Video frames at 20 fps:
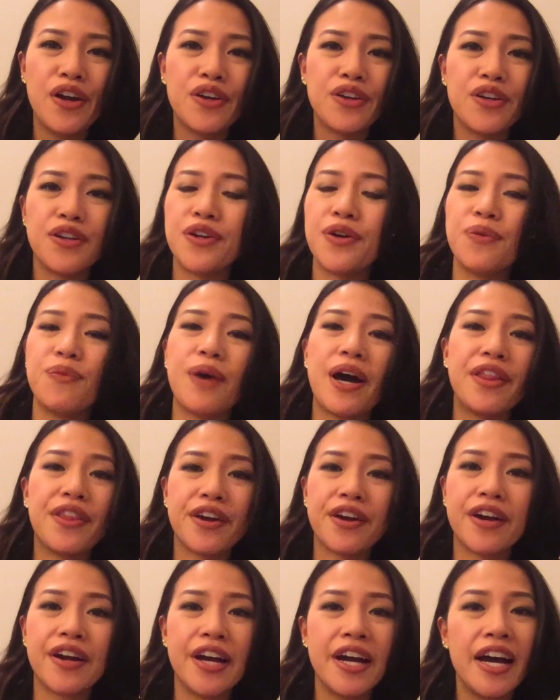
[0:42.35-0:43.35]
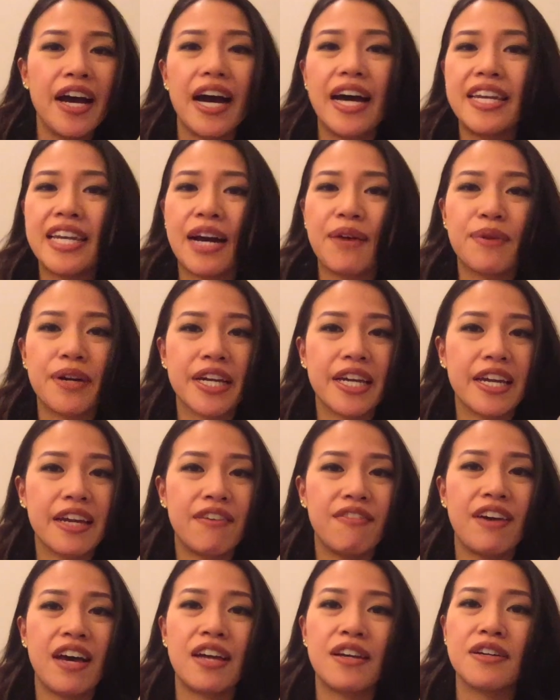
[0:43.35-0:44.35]
you know, whether a networking
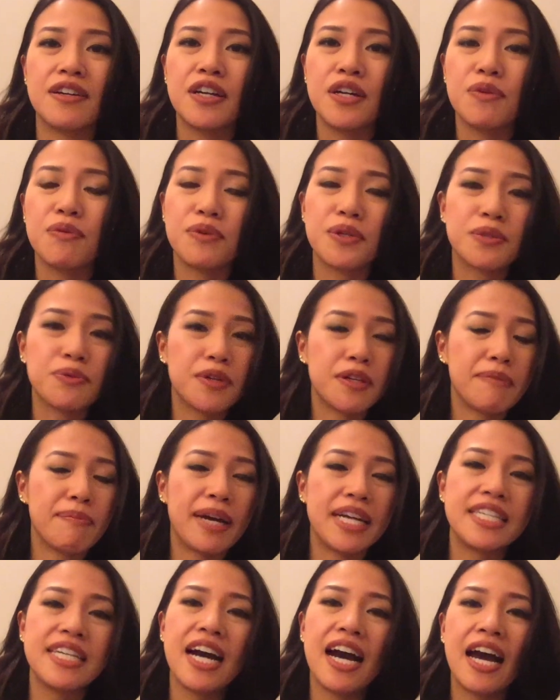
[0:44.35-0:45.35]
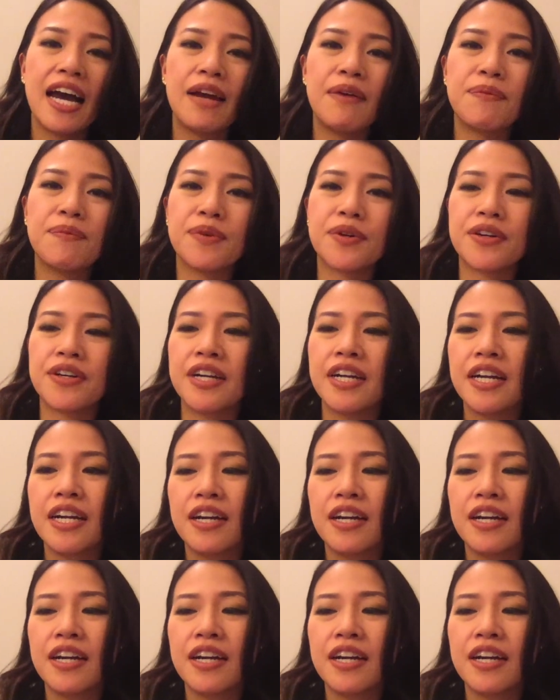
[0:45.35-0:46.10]
event was worth my time or